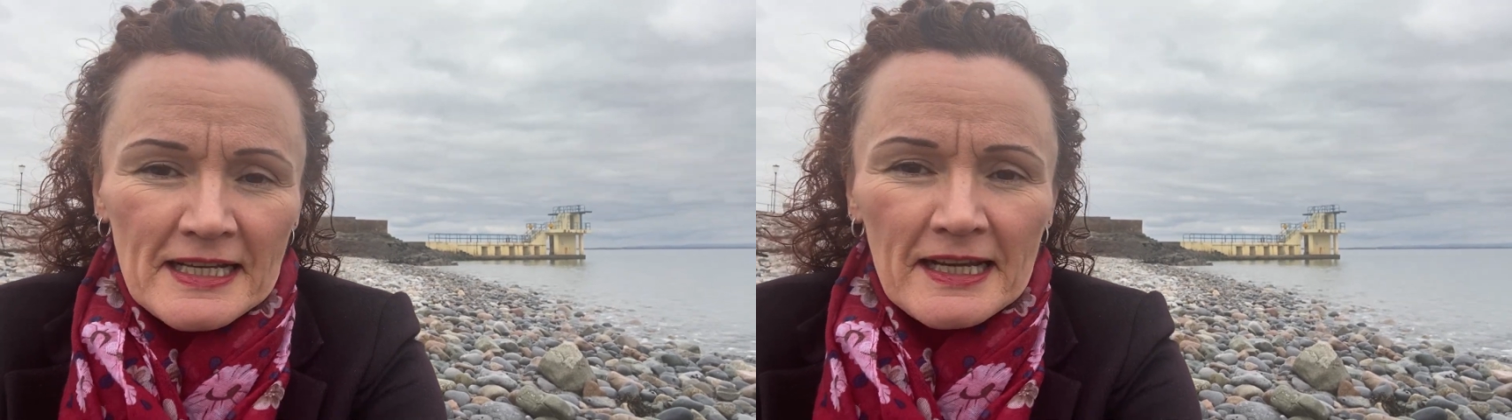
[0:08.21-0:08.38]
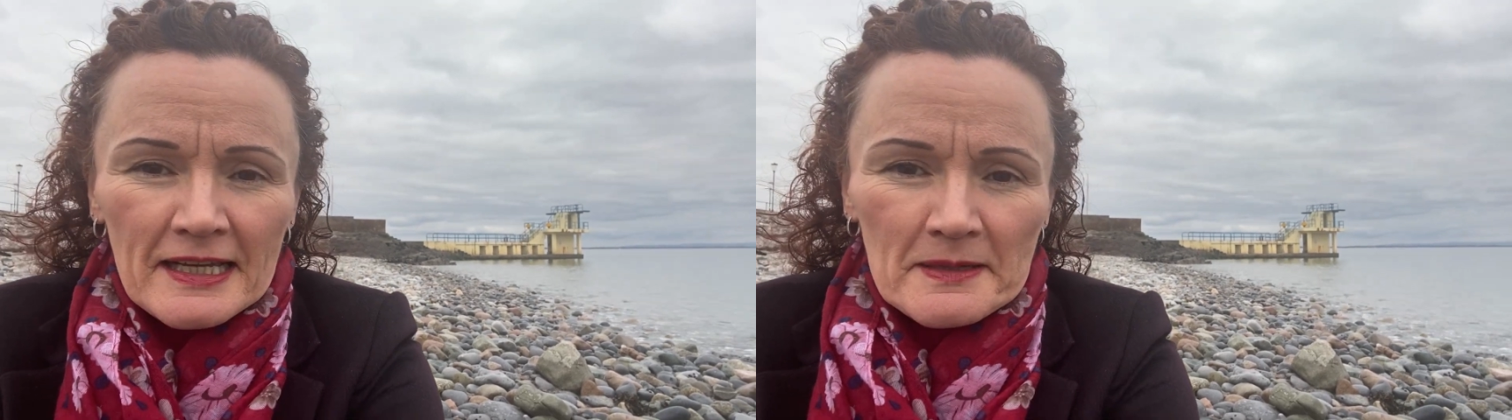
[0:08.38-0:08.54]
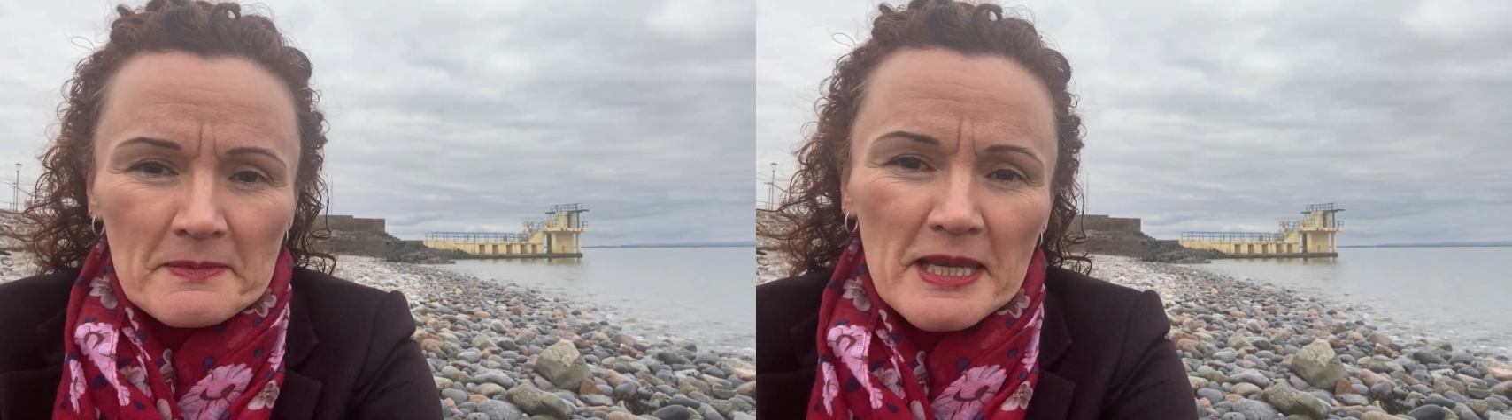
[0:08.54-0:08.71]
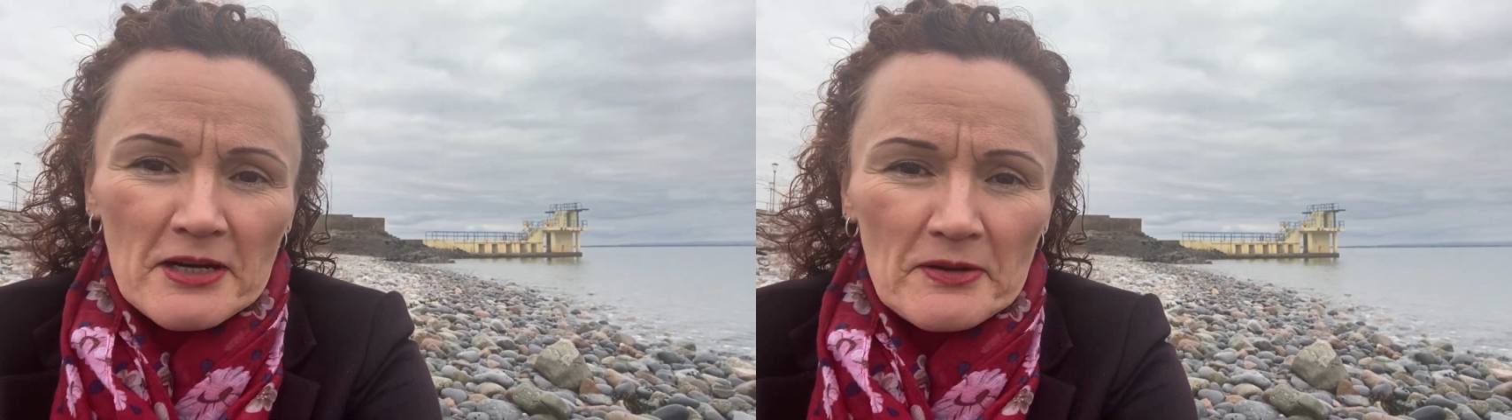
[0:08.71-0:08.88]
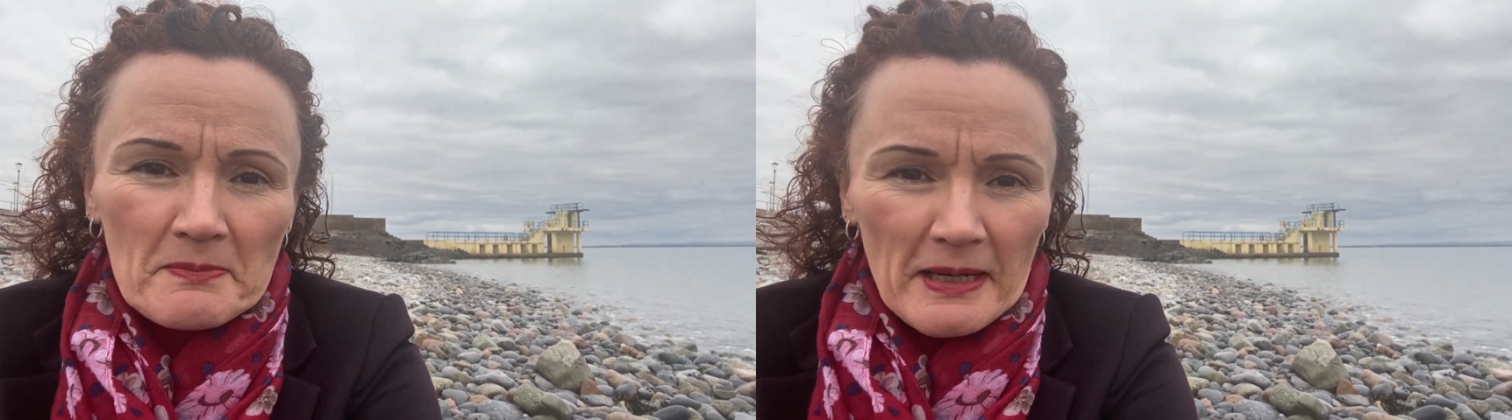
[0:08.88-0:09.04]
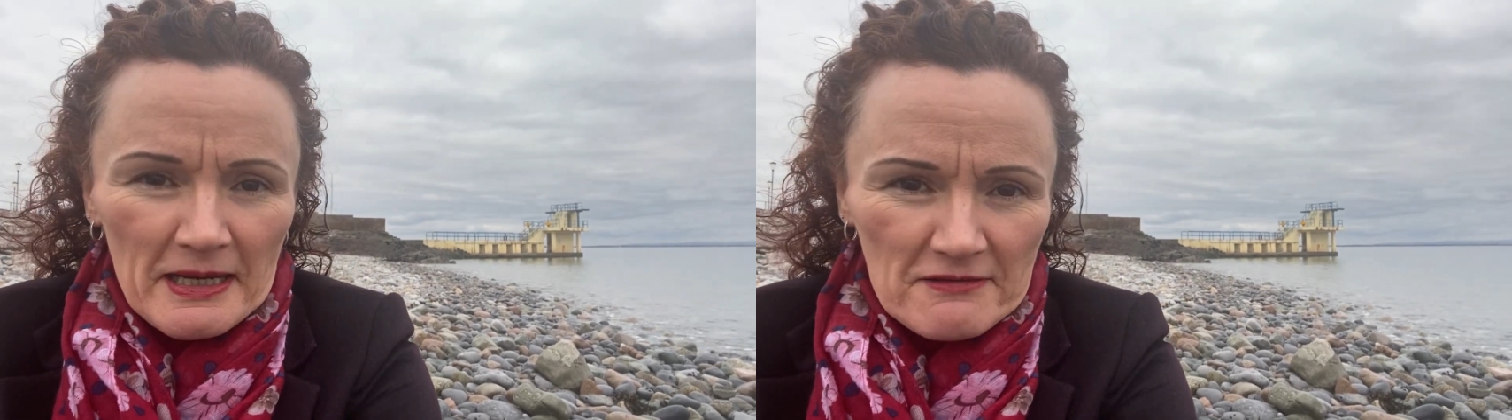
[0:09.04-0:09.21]
And I'm here
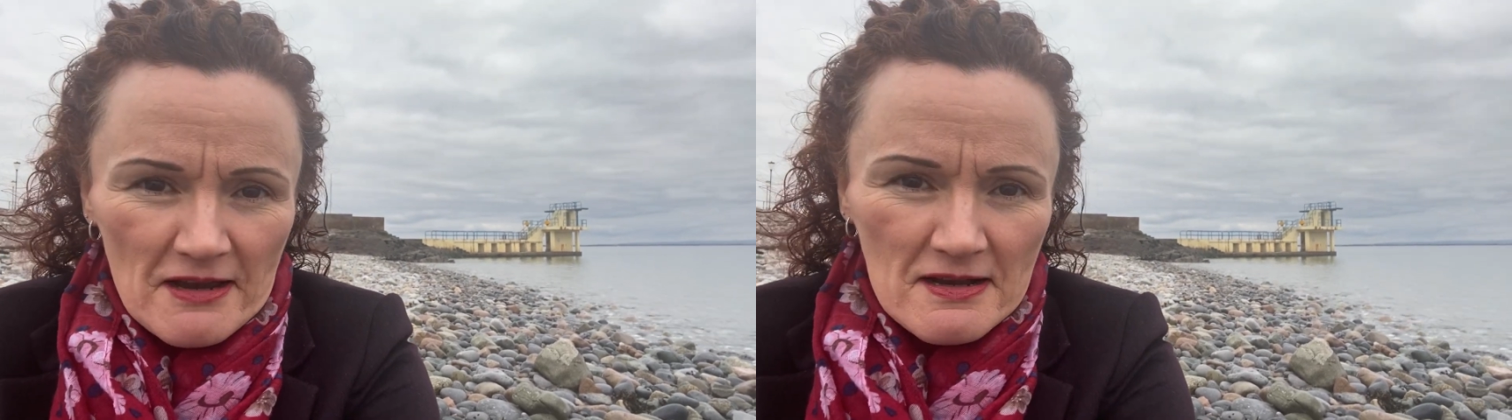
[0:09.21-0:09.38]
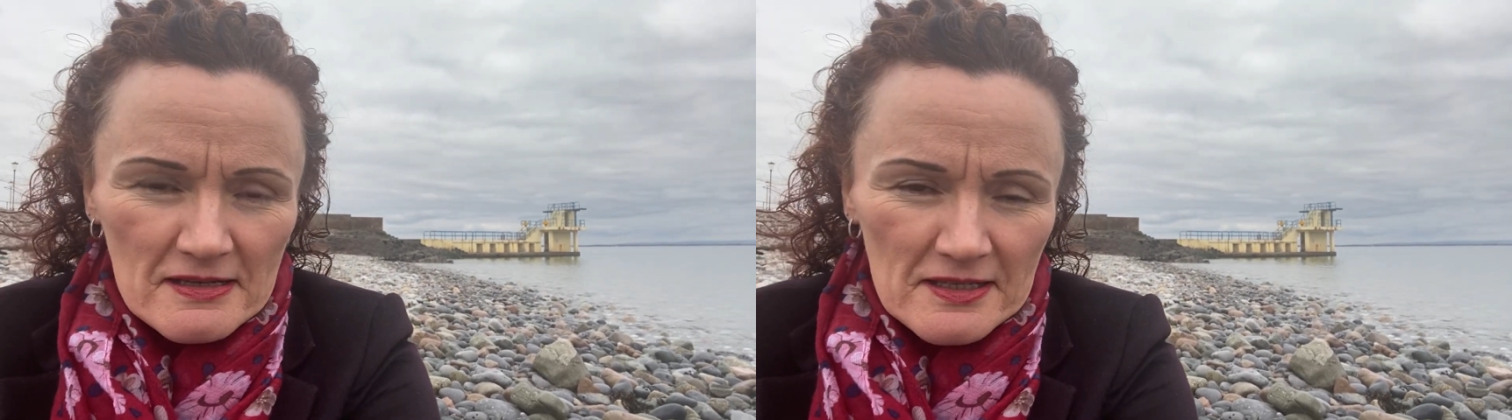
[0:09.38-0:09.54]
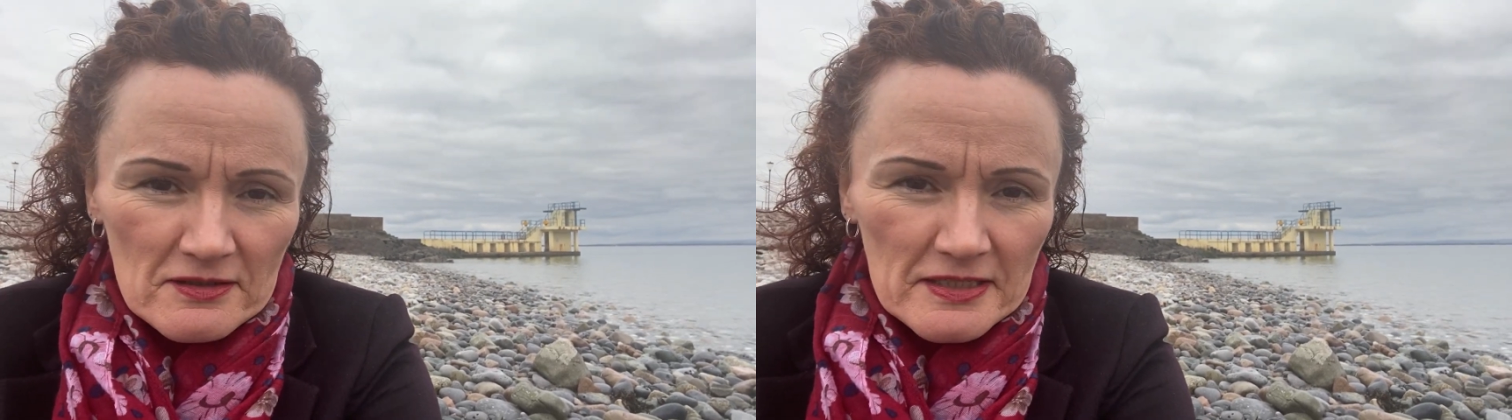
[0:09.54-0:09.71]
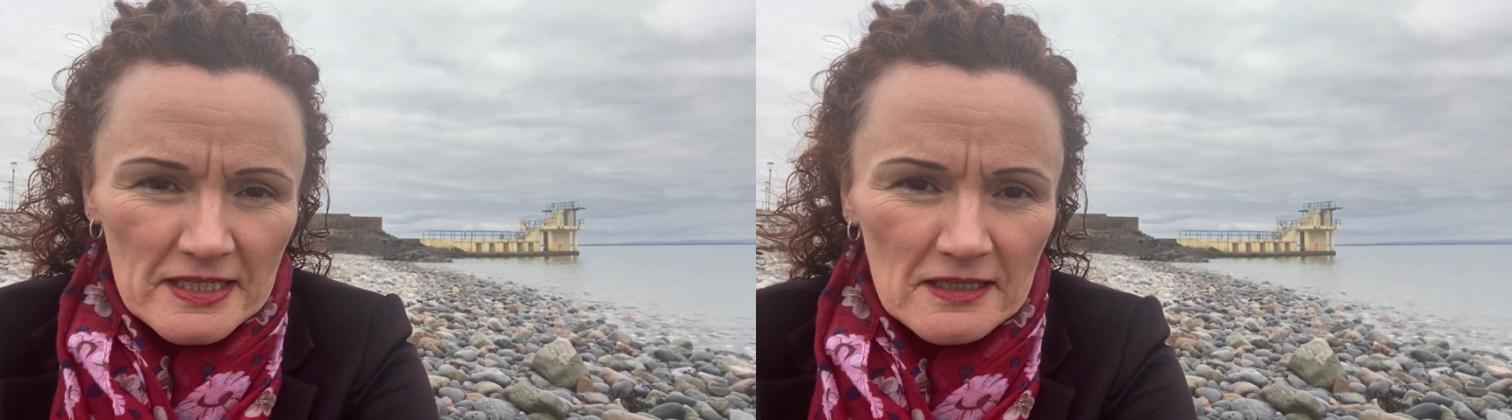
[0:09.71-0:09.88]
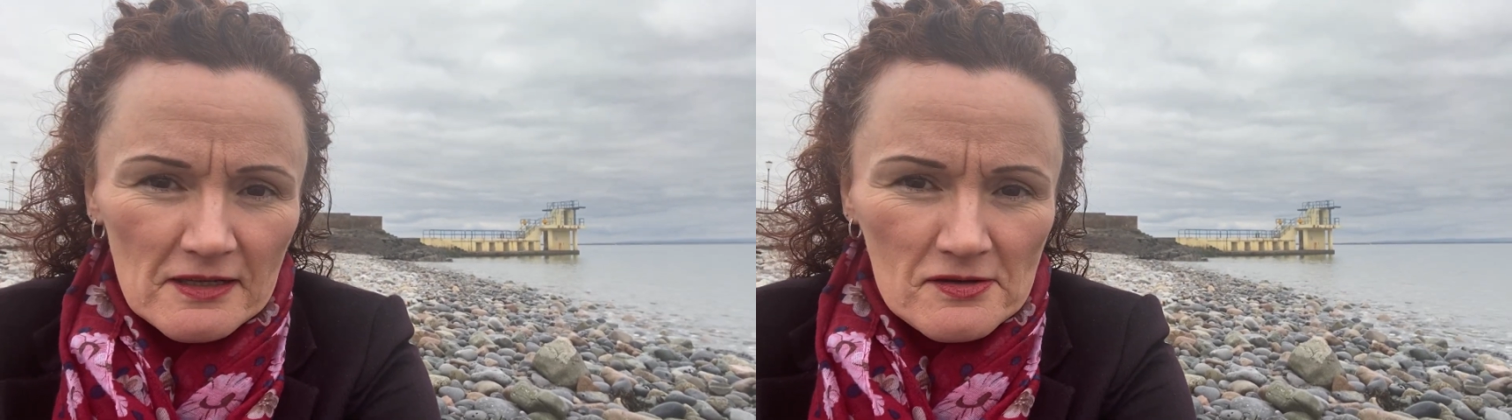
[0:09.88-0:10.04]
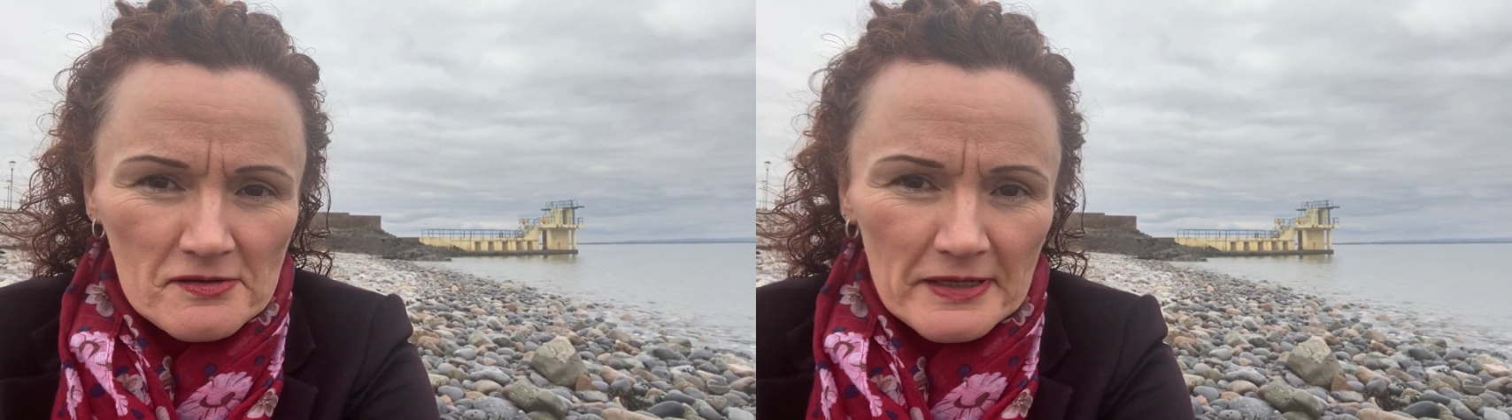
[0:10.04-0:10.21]
in Black Rock, Salt Hill,
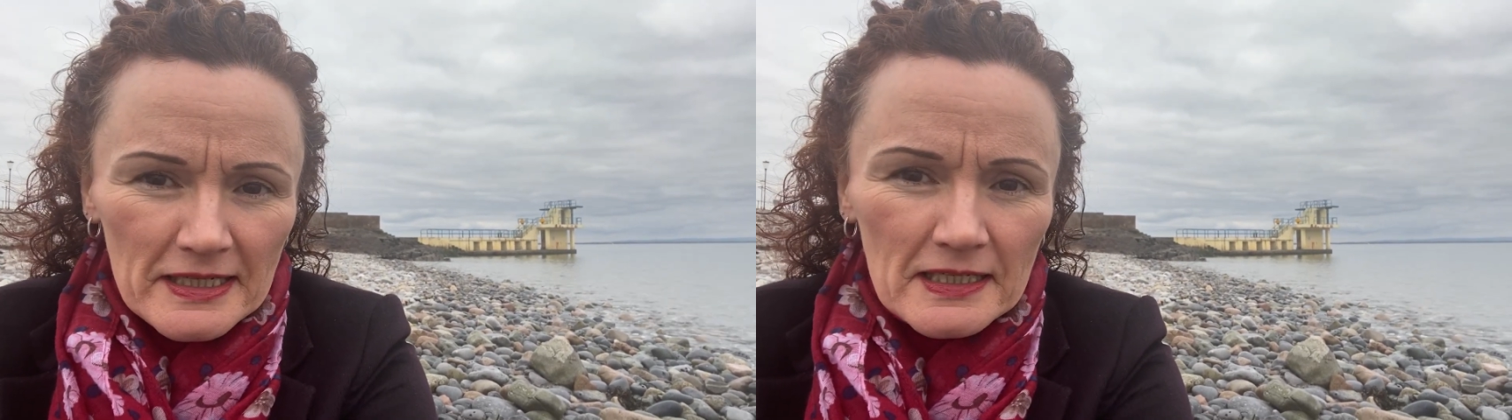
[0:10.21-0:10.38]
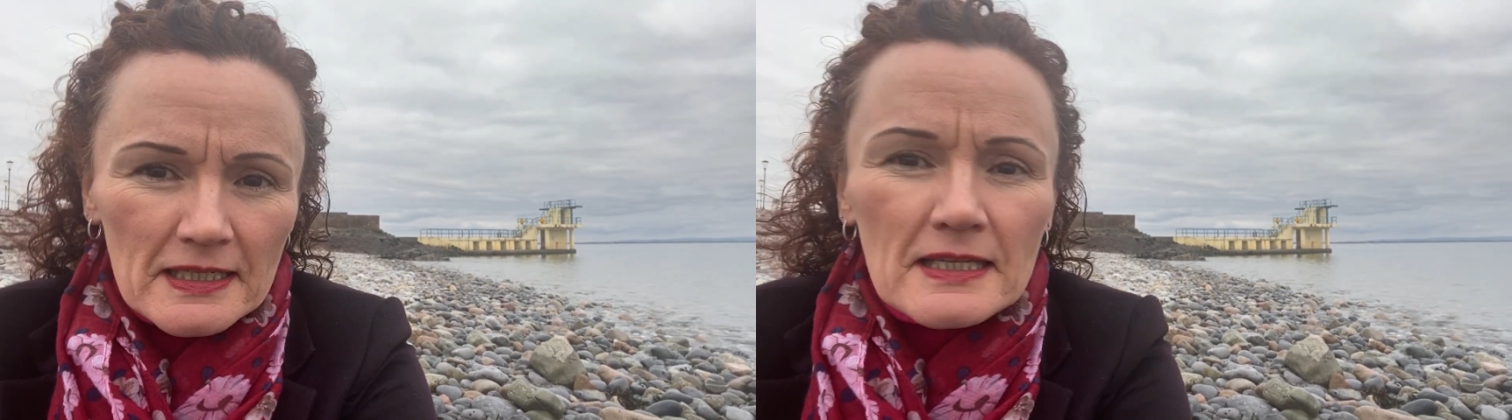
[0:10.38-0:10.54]
Galway,